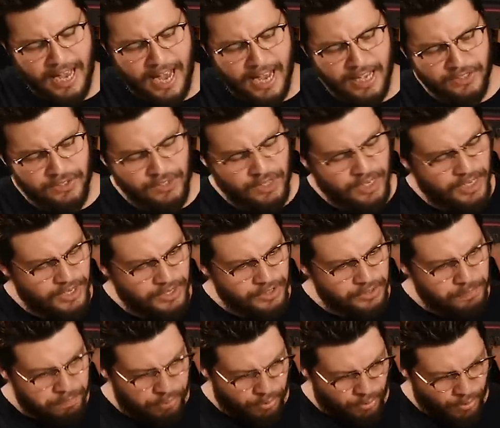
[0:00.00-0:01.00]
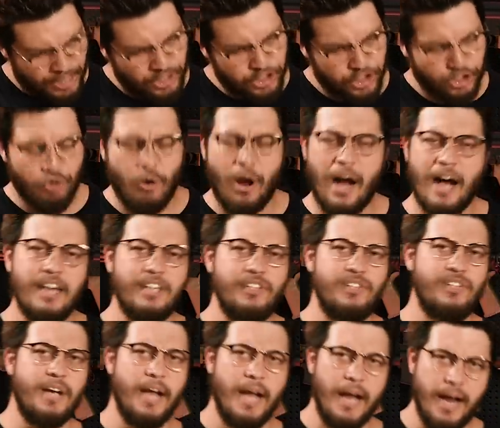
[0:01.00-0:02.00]
gas is
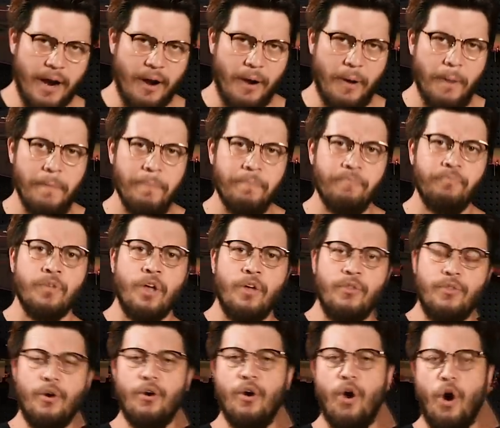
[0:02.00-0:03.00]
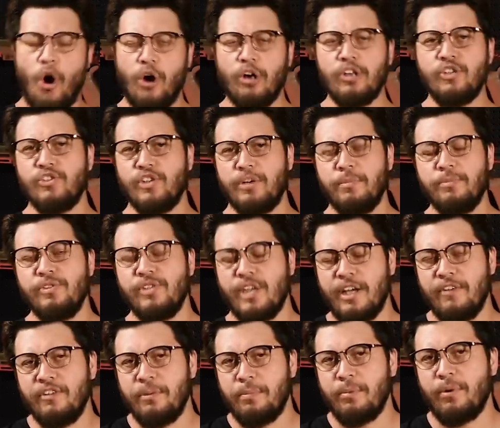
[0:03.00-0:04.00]
pressurized air, there are some
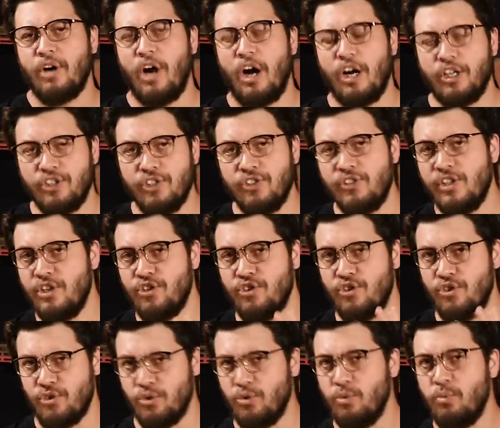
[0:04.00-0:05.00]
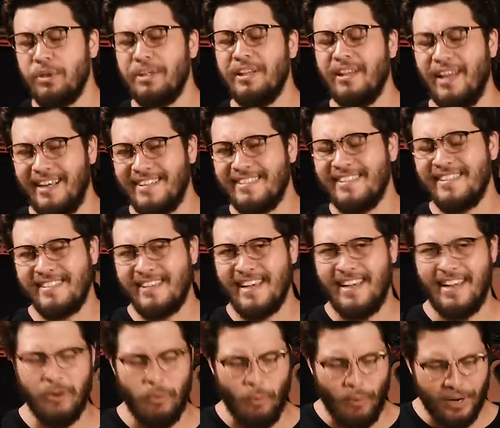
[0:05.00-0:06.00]
safety precautions that you would like to
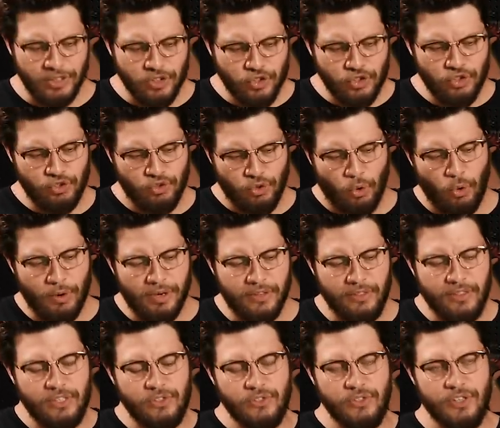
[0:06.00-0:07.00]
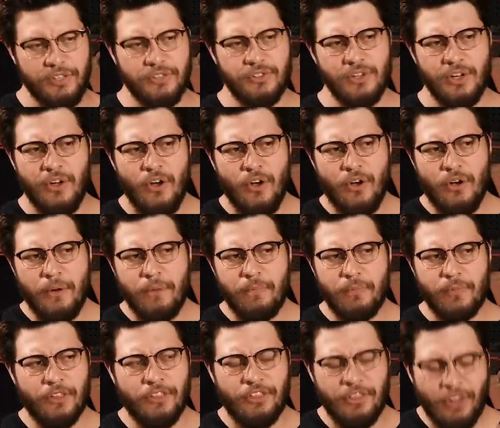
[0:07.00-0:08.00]
take when storing these things.
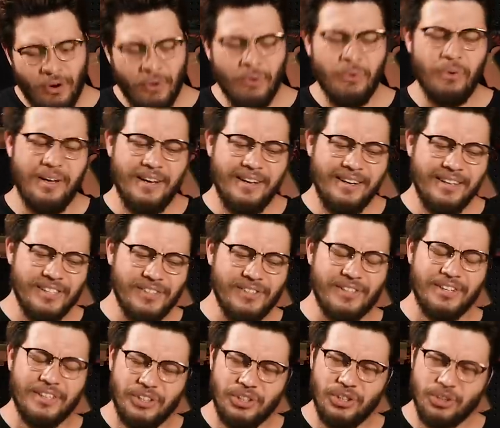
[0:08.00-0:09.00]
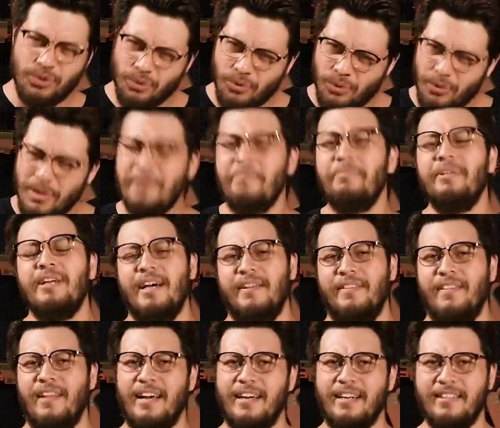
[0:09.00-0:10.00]
Though it is extremely
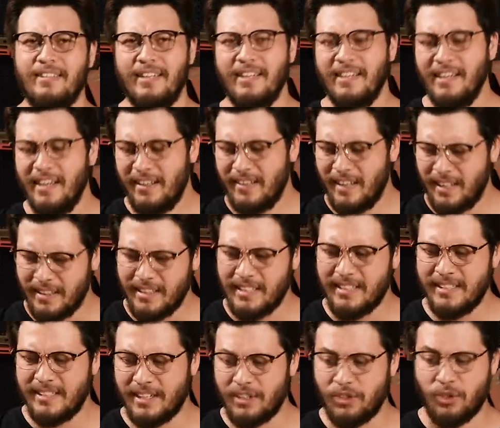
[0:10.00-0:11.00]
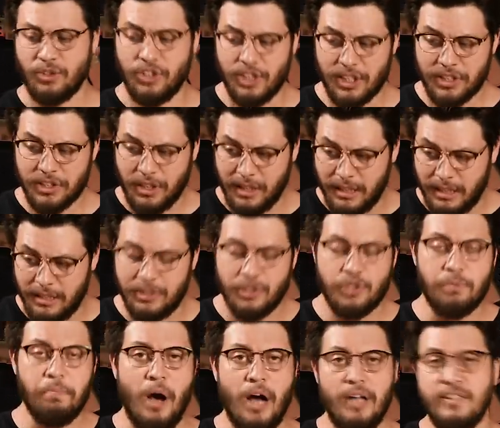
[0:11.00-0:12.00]
unlikely that these things are just gonna
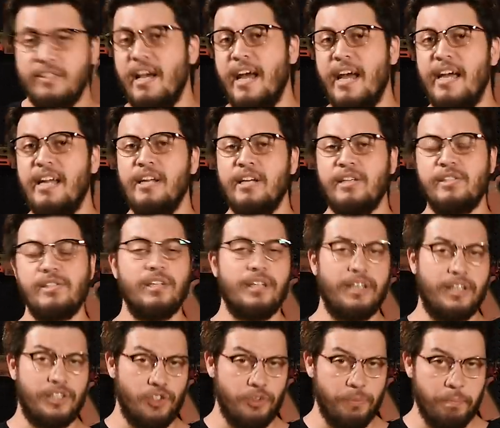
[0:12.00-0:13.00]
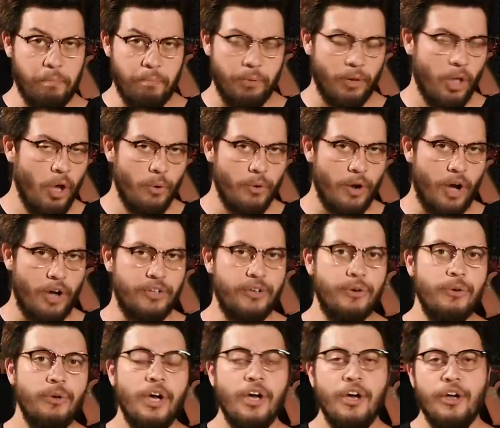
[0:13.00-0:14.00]
spontaneously explode on
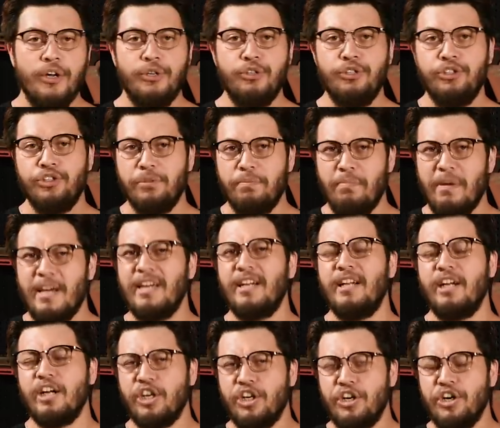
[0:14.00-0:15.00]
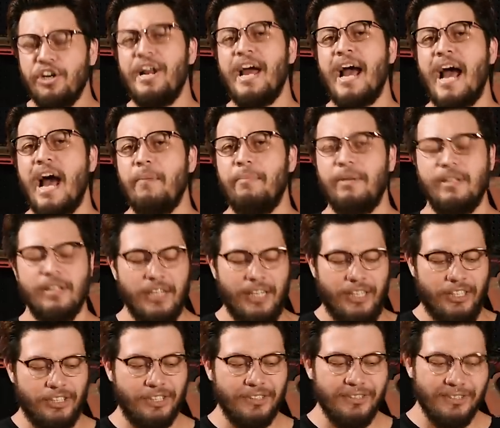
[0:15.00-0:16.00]
you, you should make it a good habit
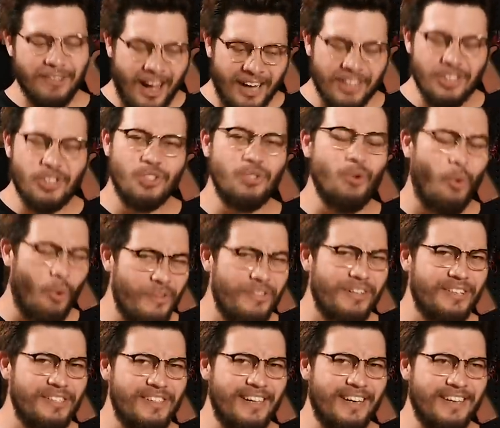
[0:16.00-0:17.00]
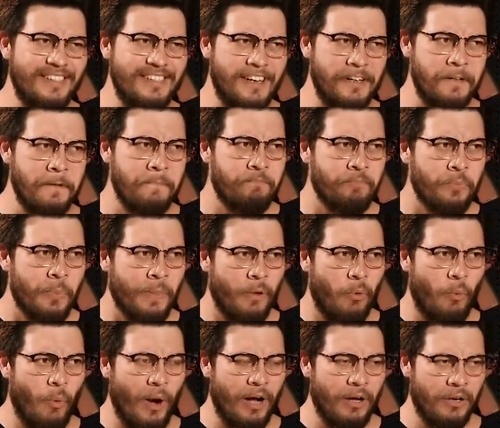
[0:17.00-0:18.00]
to not store these things in,
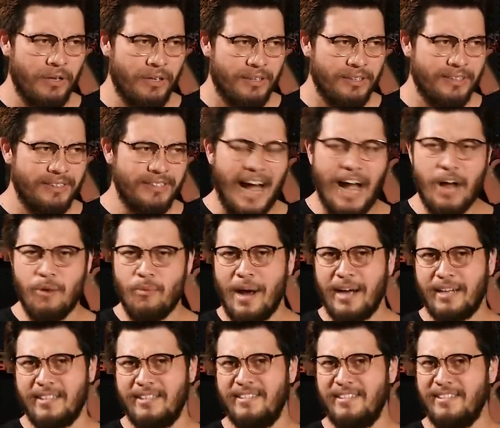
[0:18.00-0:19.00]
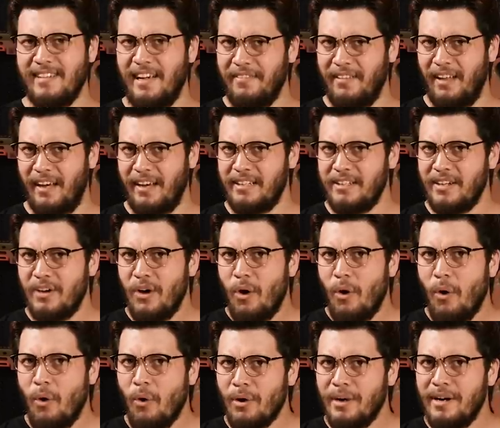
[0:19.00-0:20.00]
well, direct sunlight
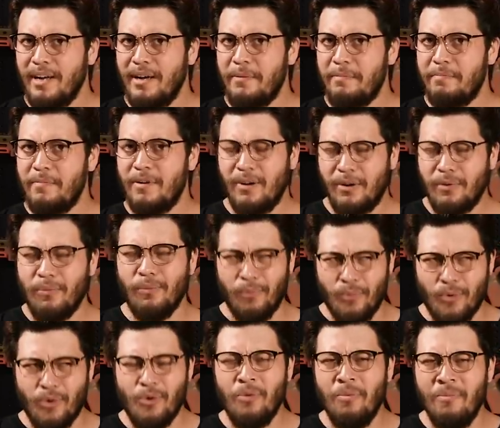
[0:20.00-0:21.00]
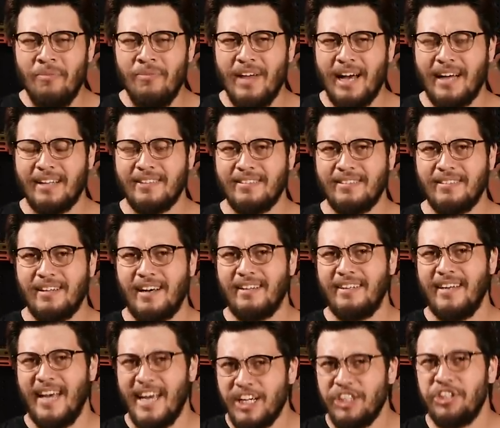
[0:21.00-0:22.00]
or in a room that
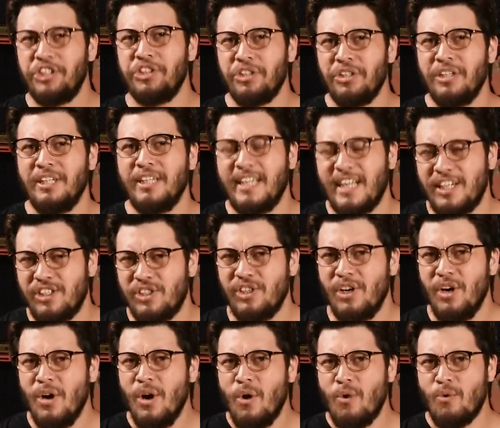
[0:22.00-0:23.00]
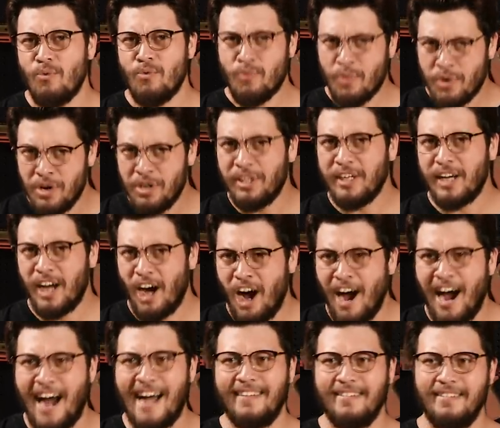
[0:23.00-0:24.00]
occasionally gets really
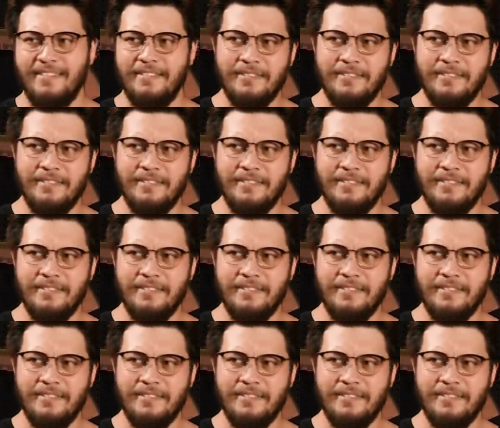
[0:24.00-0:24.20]
hot.